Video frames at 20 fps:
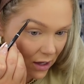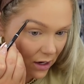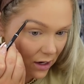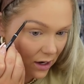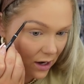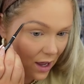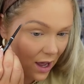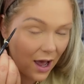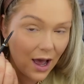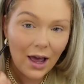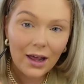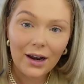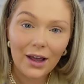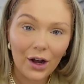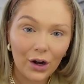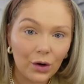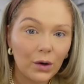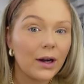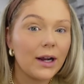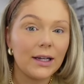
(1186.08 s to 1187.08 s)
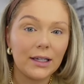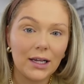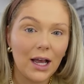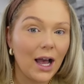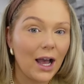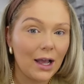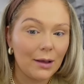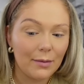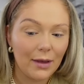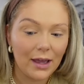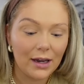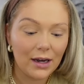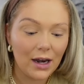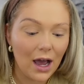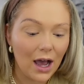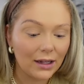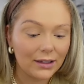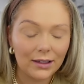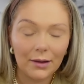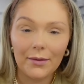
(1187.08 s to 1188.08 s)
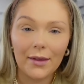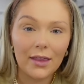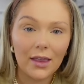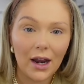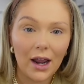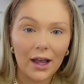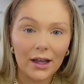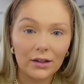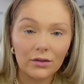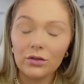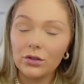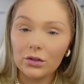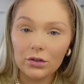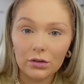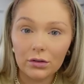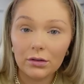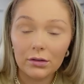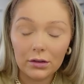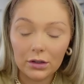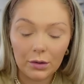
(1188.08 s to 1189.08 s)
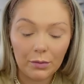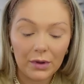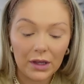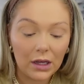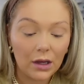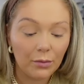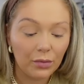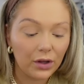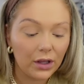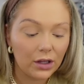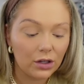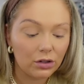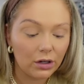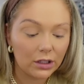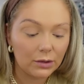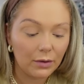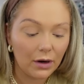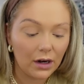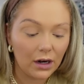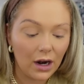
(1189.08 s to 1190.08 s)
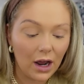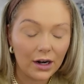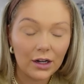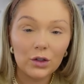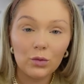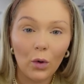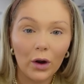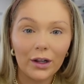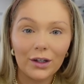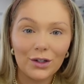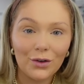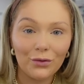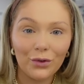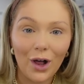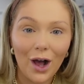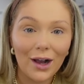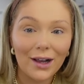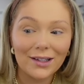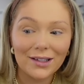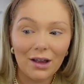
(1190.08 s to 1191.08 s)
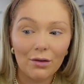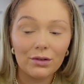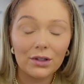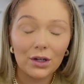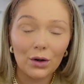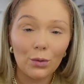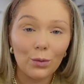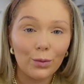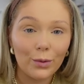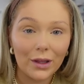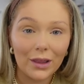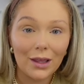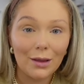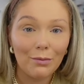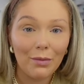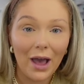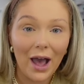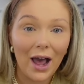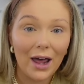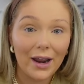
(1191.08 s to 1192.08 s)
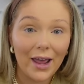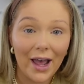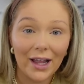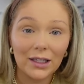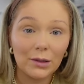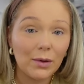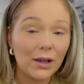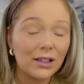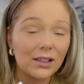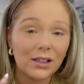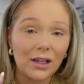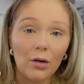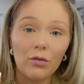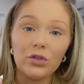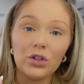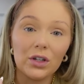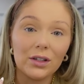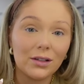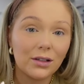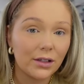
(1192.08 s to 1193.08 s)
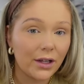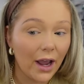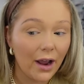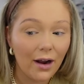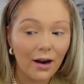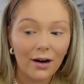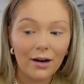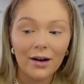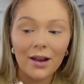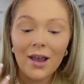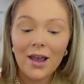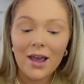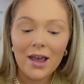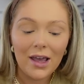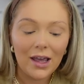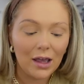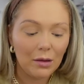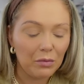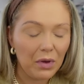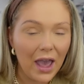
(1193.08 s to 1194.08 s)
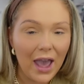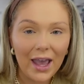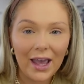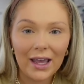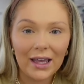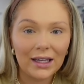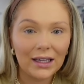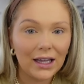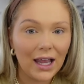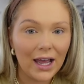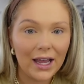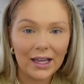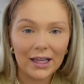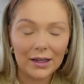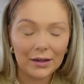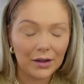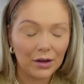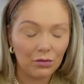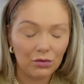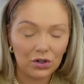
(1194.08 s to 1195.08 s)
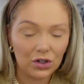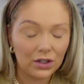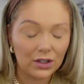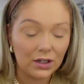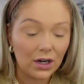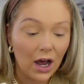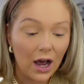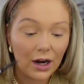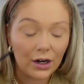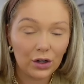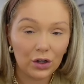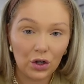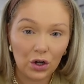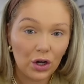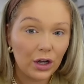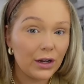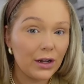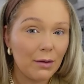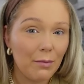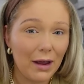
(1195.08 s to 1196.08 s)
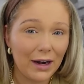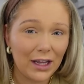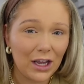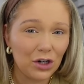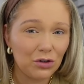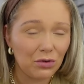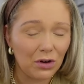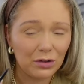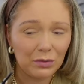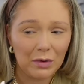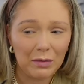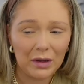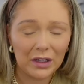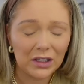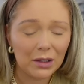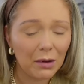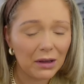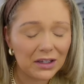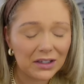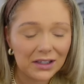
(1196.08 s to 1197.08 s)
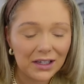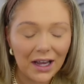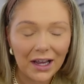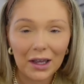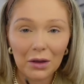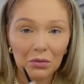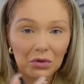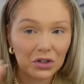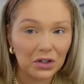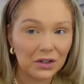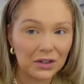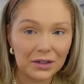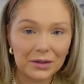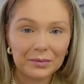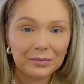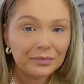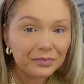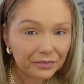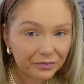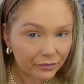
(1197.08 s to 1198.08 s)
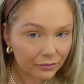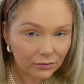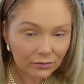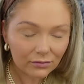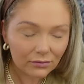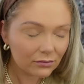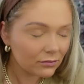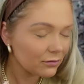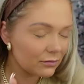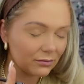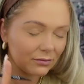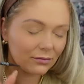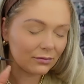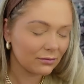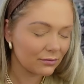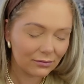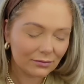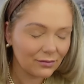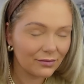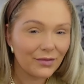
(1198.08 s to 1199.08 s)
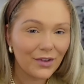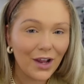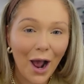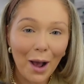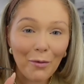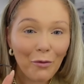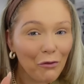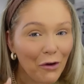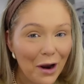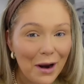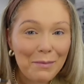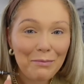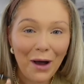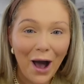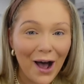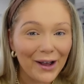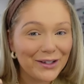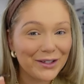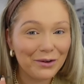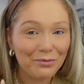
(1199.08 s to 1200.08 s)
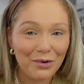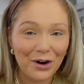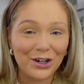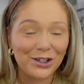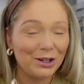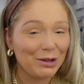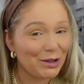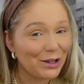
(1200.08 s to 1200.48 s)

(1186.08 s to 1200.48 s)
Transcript: not a great time and not something that I, to be completely transparent and honest, wanted to vlog because I was in a really bad headspace. So I was just scared, in pain. Like it was just not good. The medications were also making my stomach sick. It was just, I'm a very positive person.